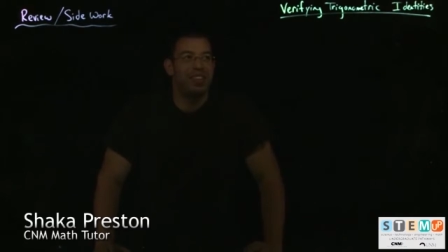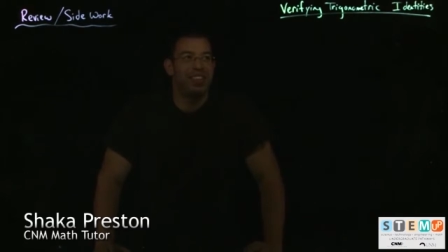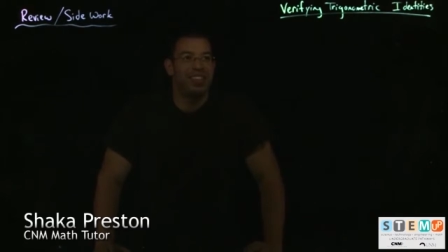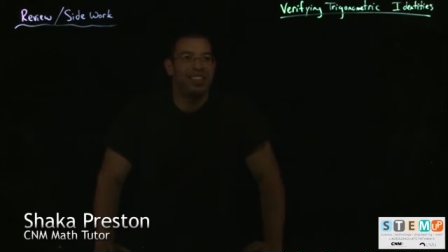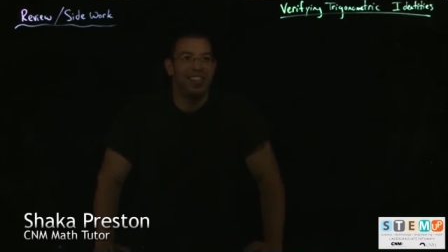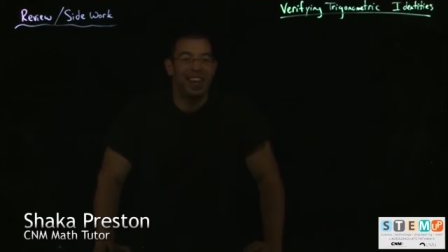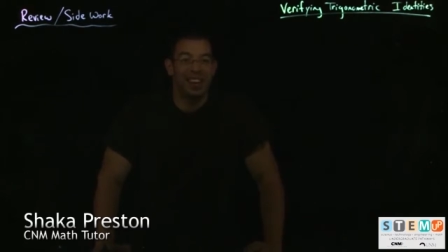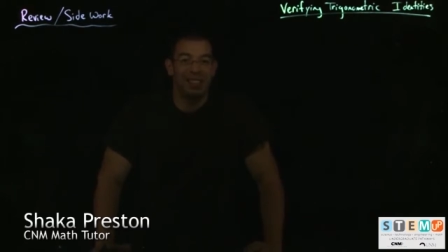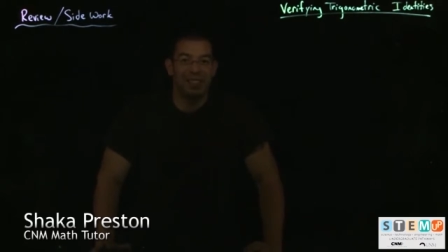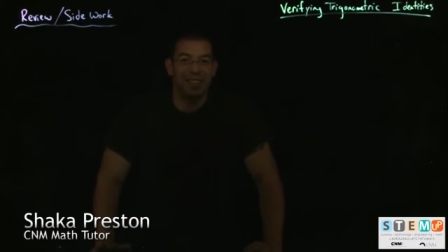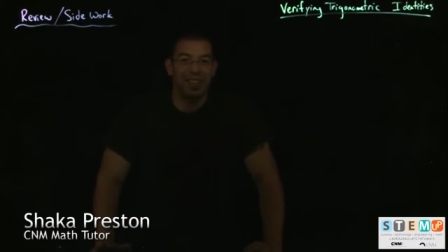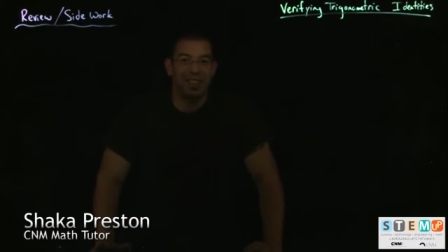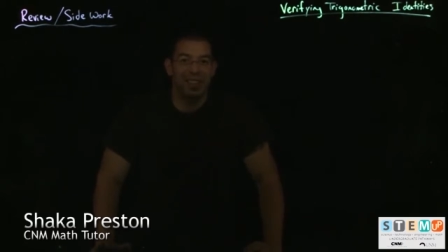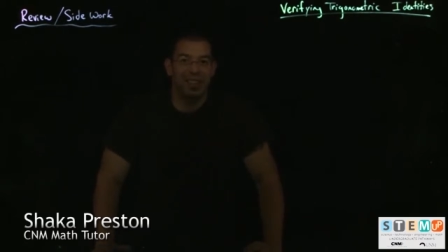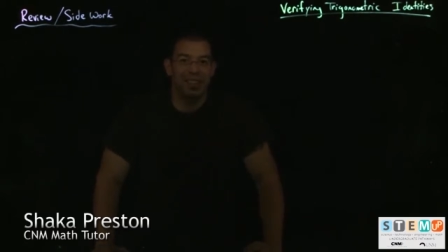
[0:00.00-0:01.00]
the second
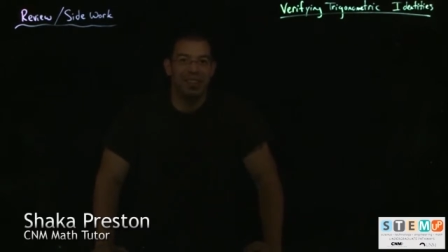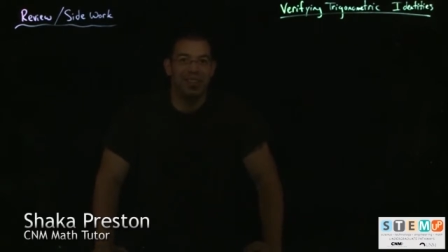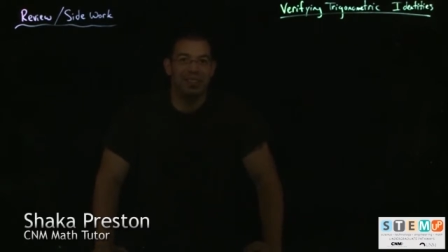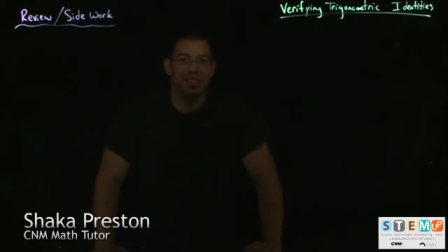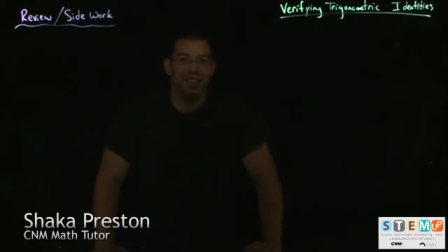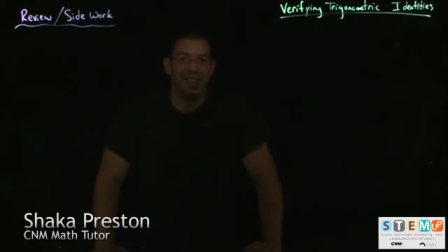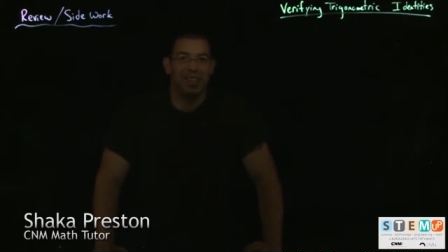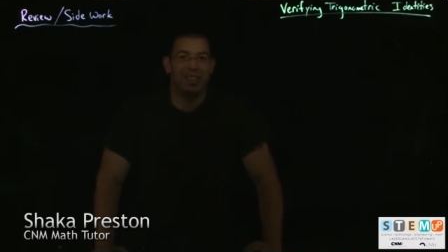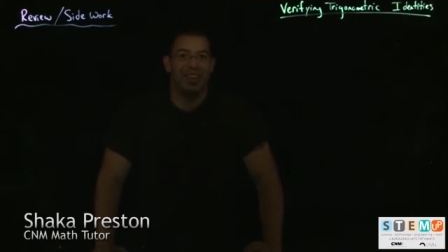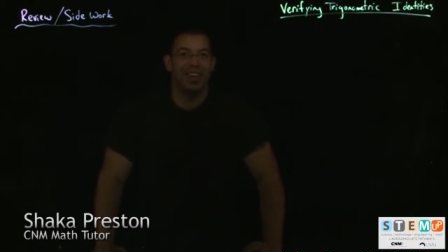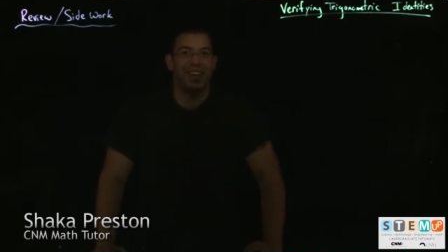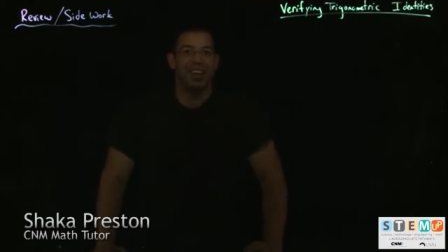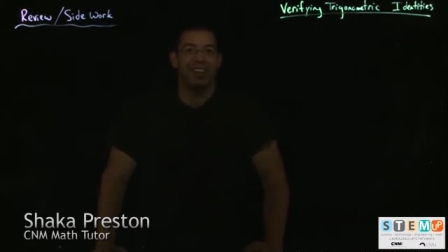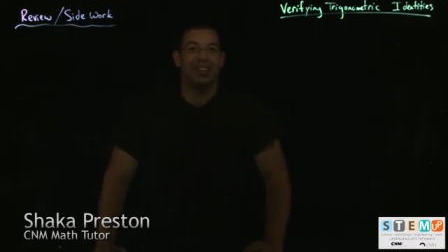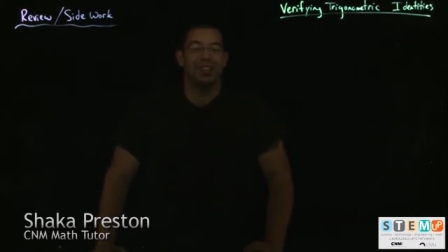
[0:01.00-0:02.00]
video on
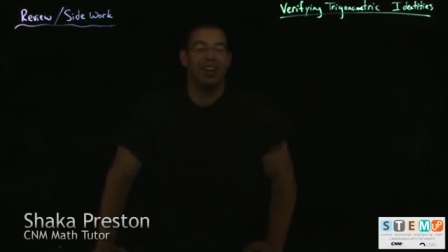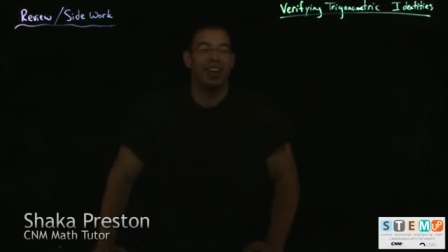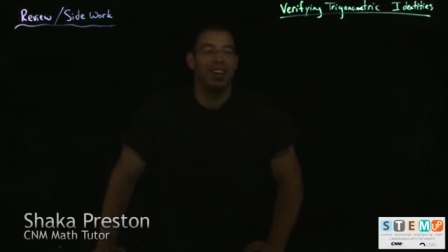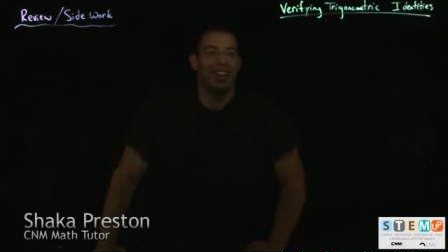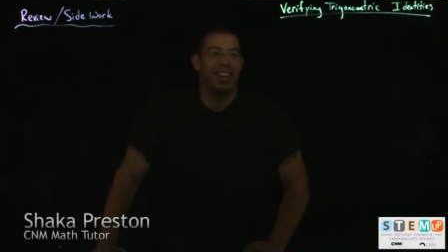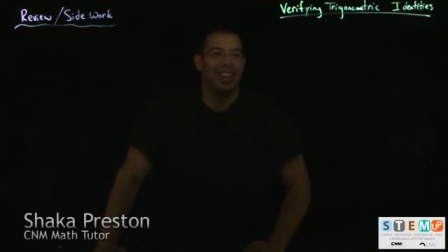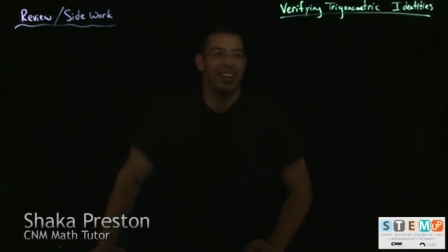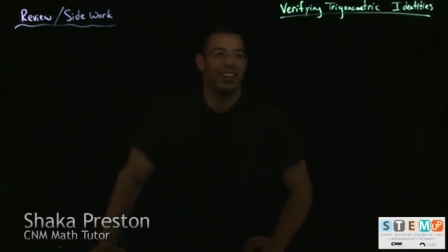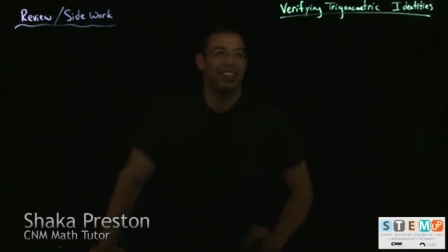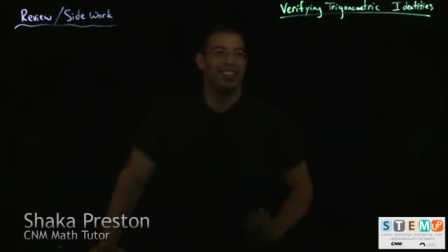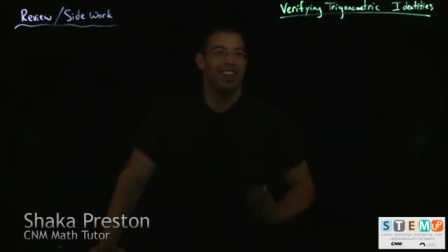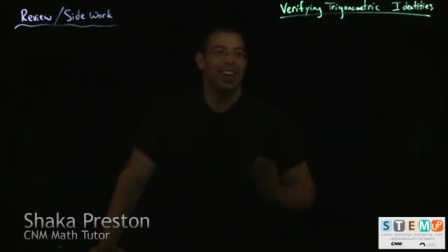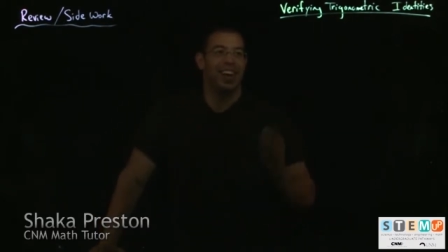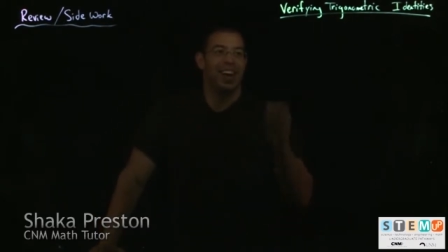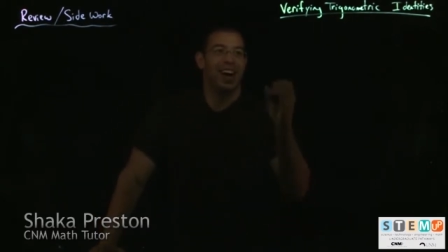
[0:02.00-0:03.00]
verifying trig identities.